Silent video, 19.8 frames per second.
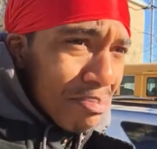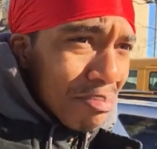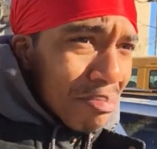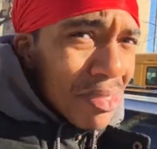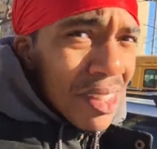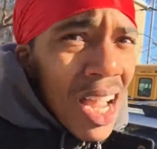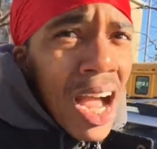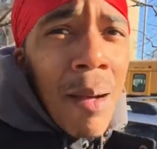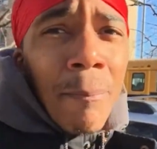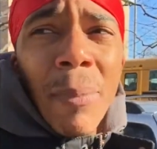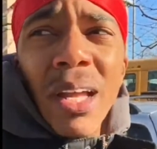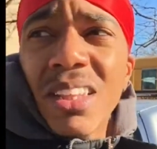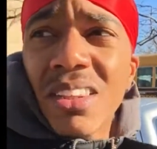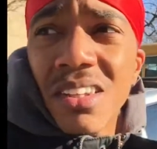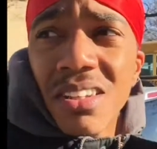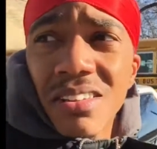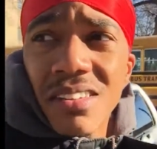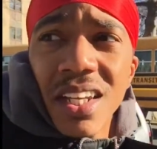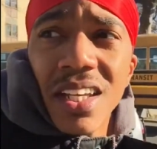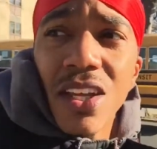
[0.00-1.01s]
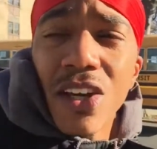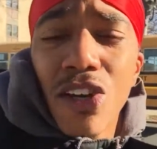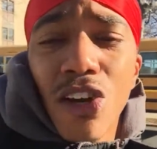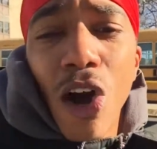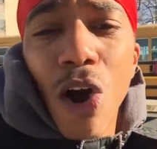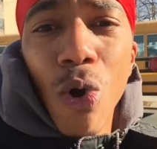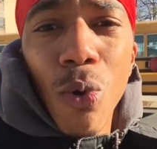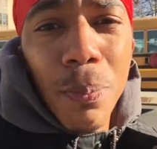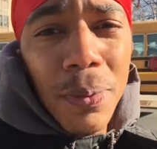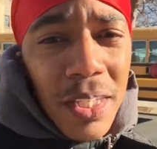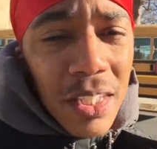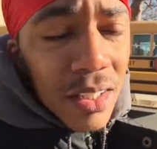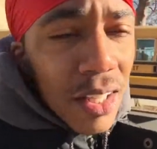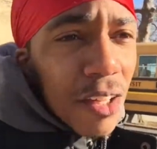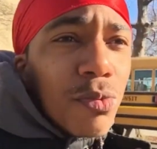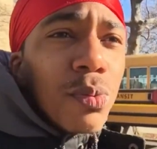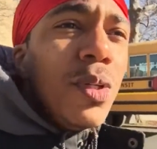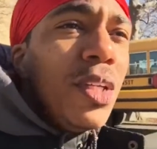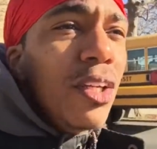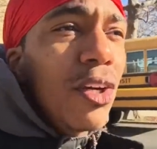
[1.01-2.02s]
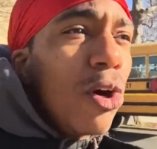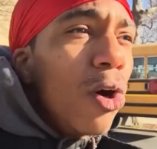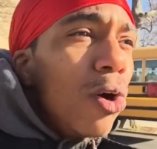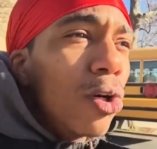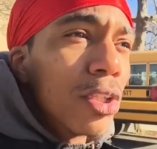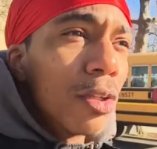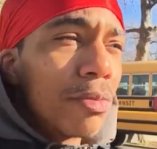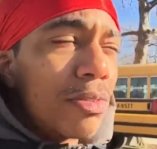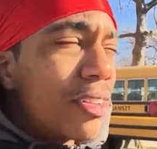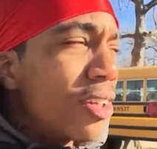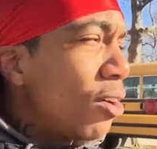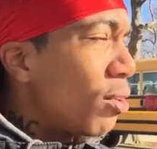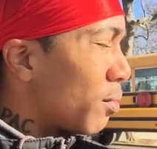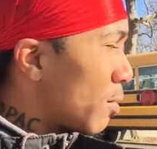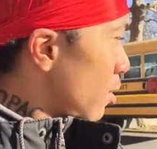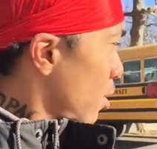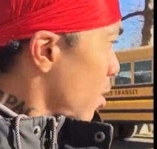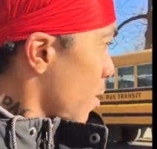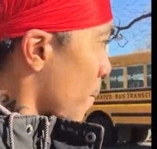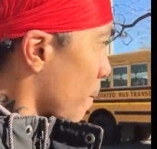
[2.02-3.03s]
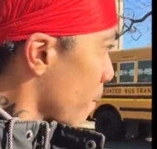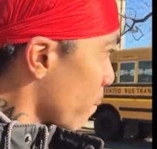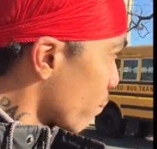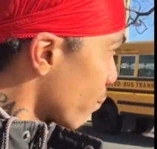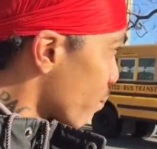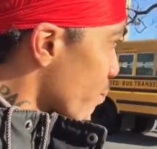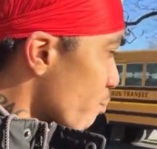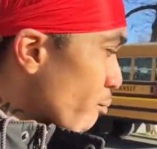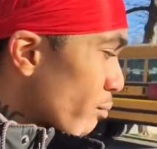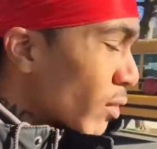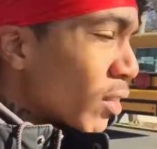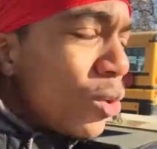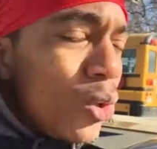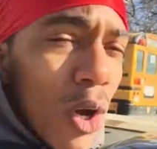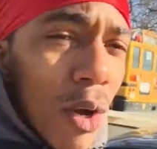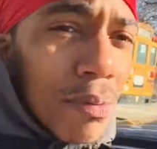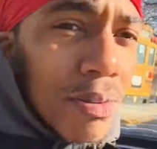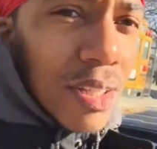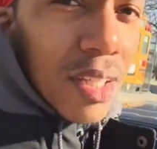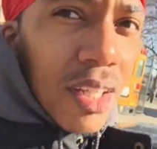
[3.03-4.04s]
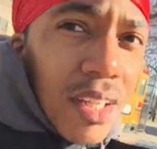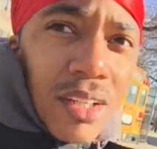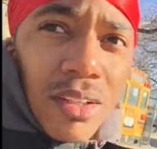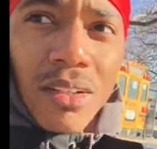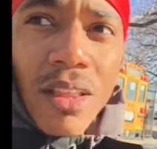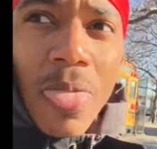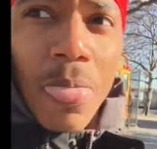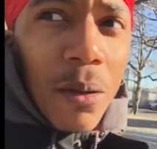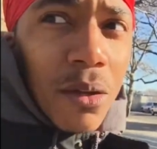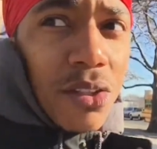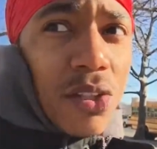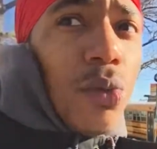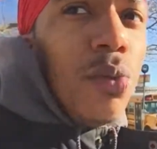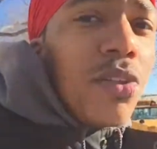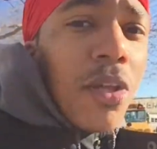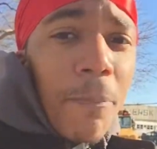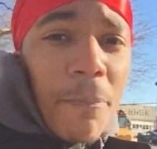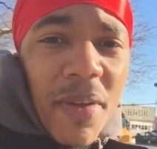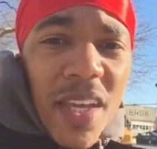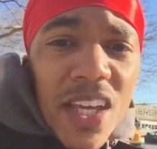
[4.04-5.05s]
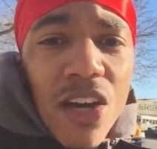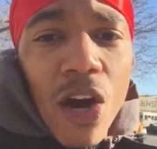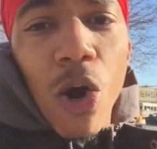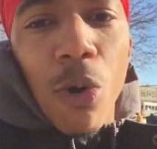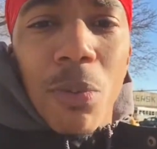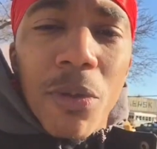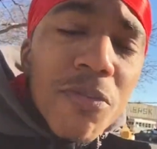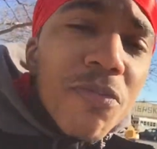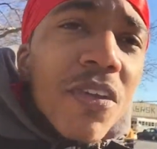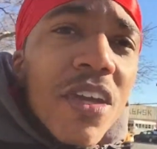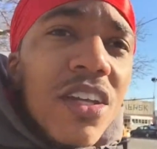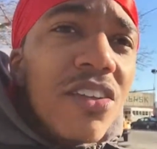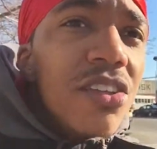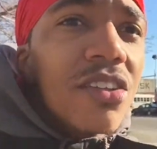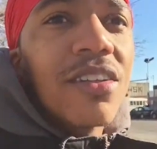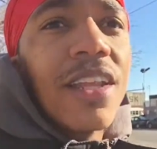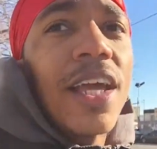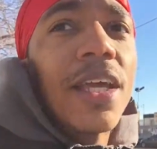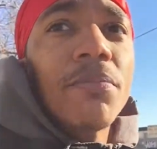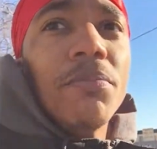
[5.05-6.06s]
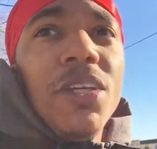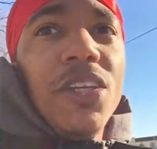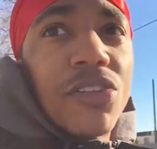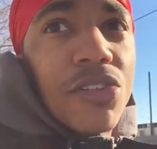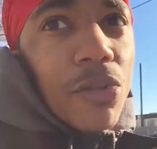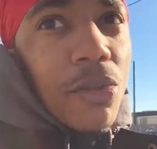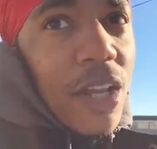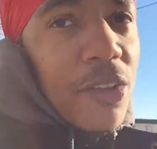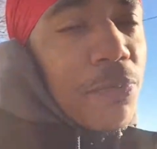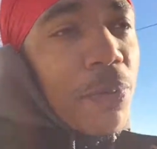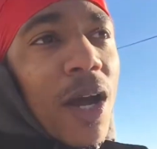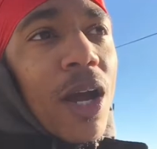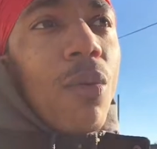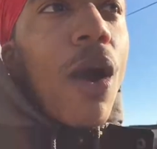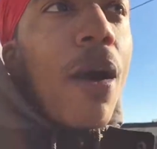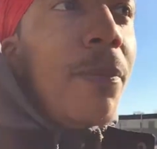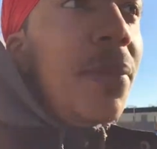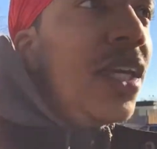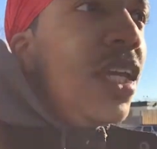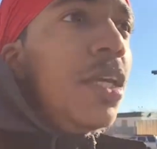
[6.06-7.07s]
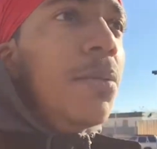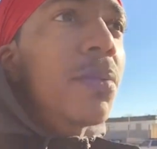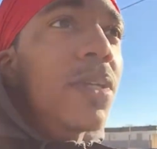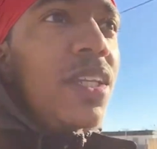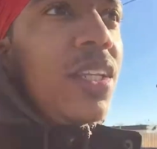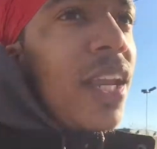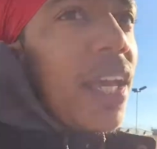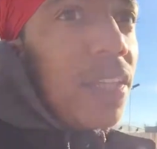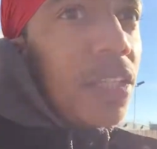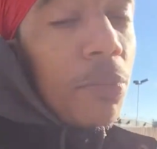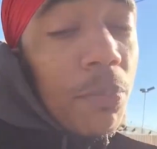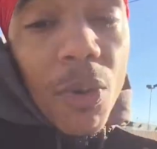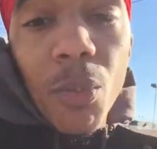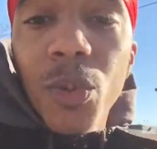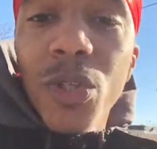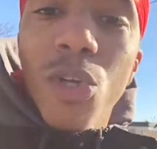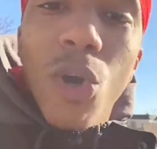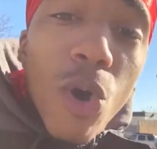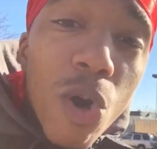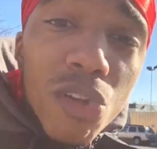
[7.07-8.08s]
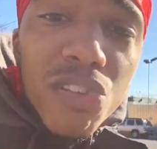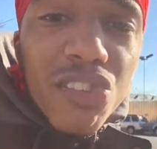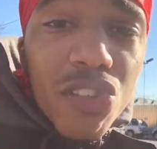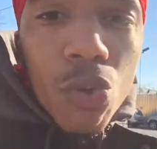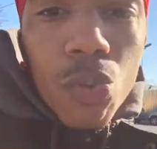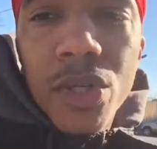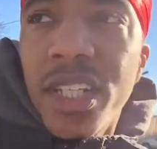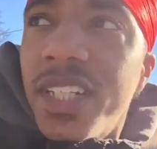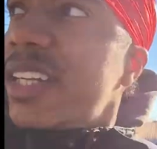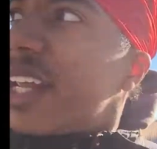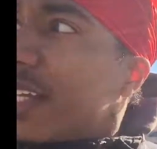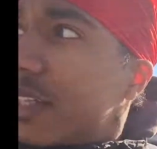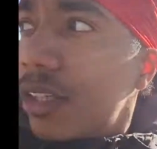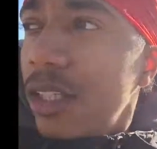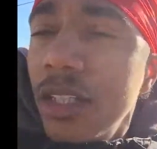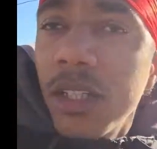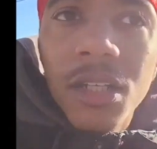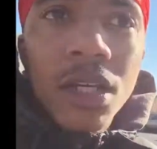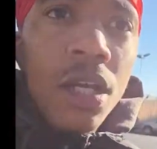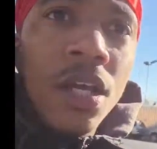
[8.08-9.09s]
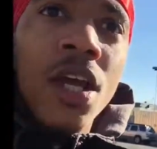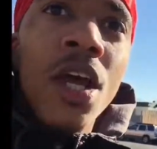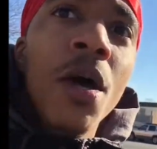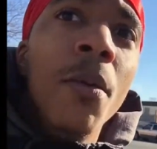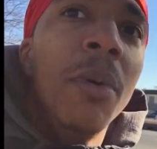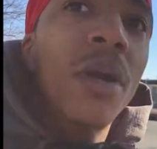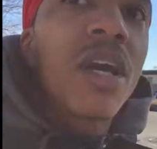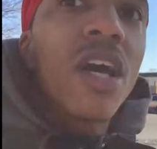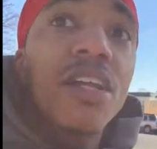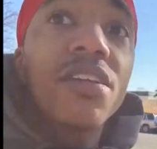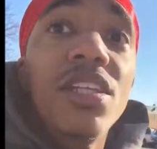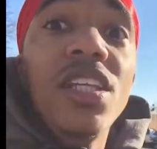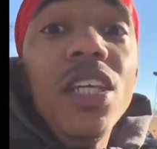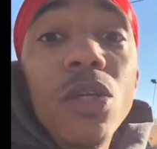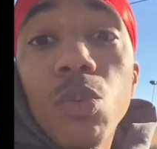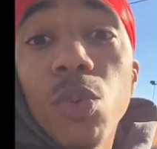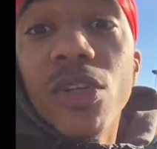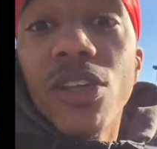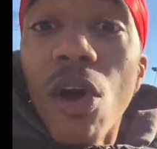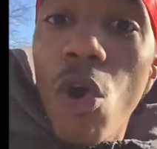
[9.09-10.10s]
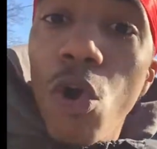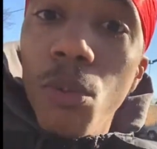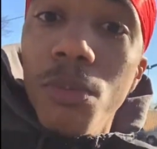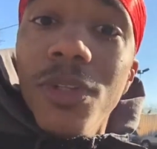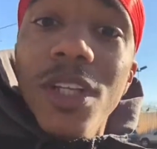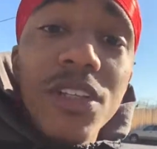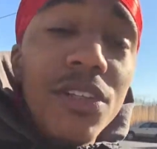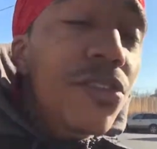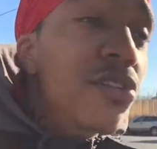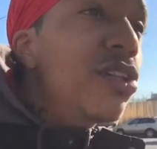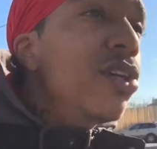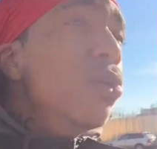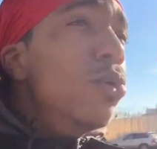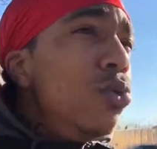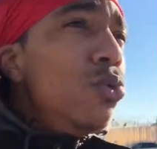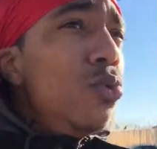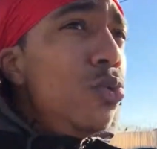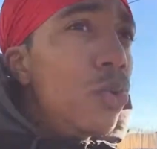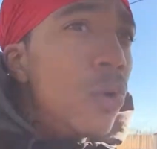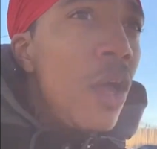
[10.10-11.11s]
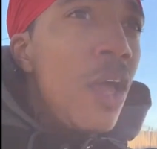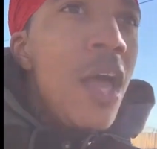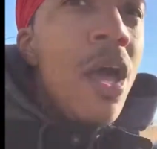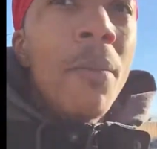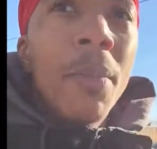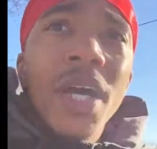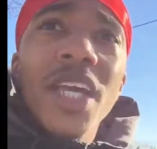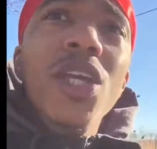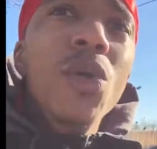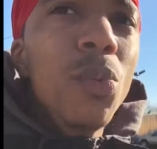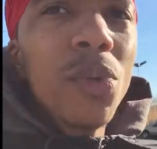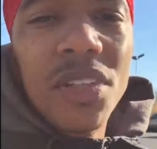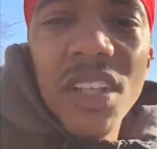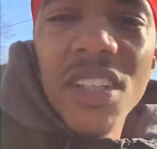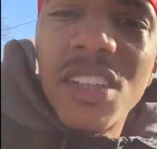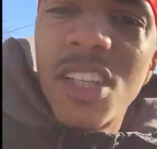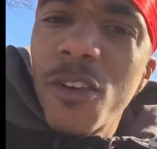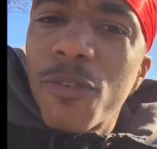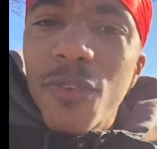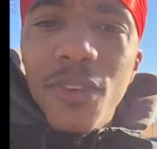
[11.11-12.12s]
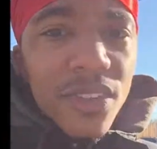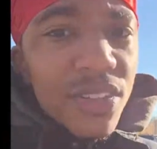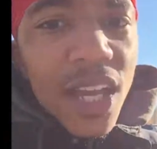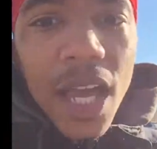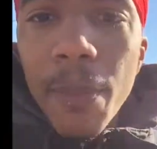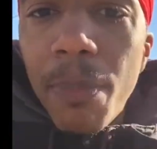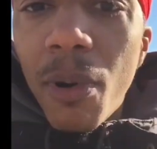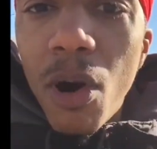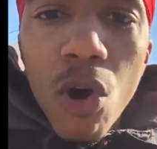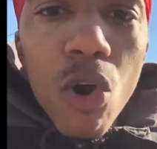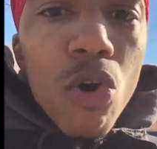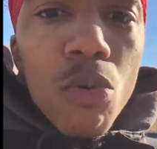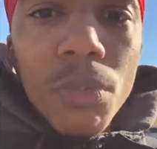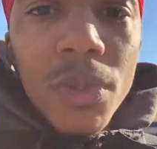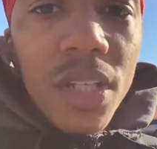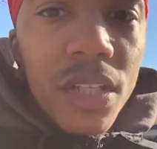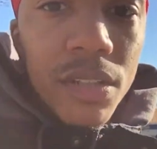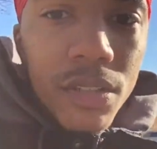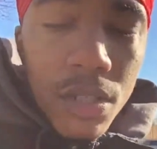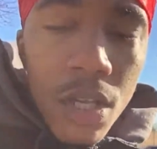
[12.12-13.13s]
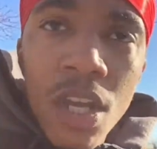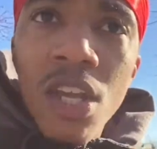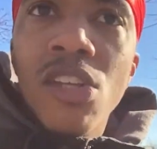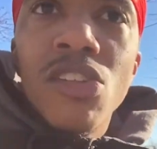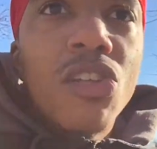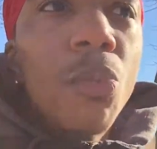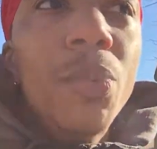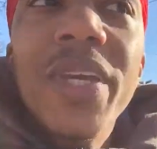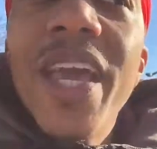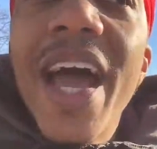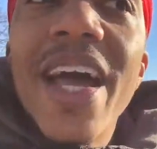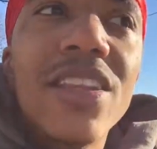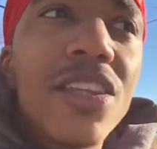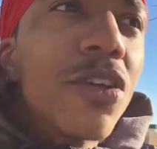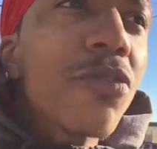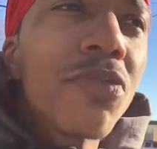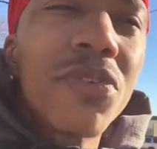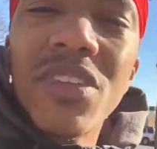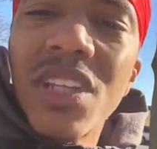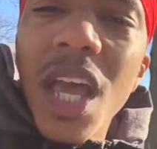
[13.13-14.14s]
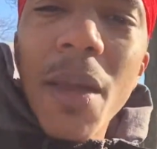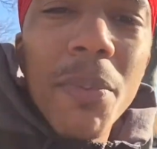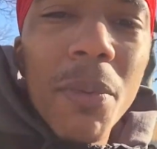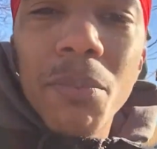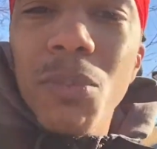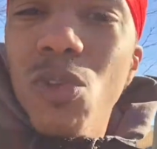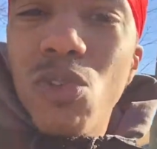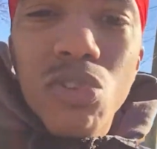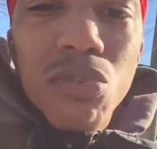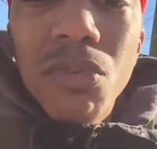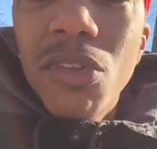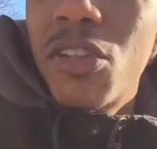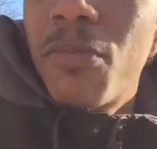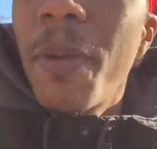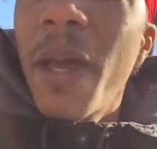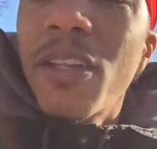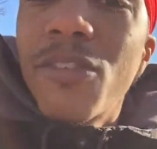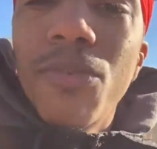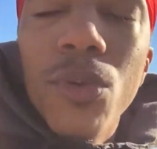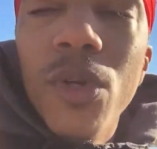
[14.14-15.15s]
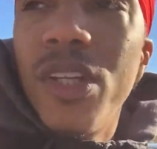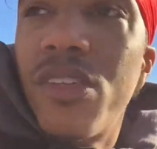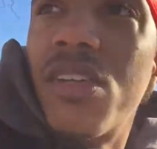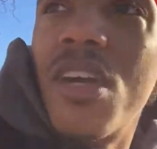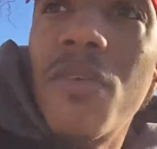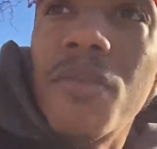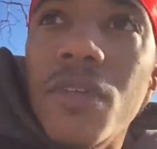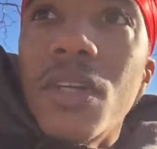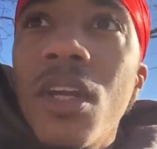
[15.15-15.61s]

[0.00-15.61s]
I met this nigga Kobe. That's what he called himself. You know what I'm saying? Because he was a big Kobe fan just like me. So that's probably why me and him connected. But we also connected because he was homeless too. But he was a different type of homeless. So we had different type of mutual respects for each other.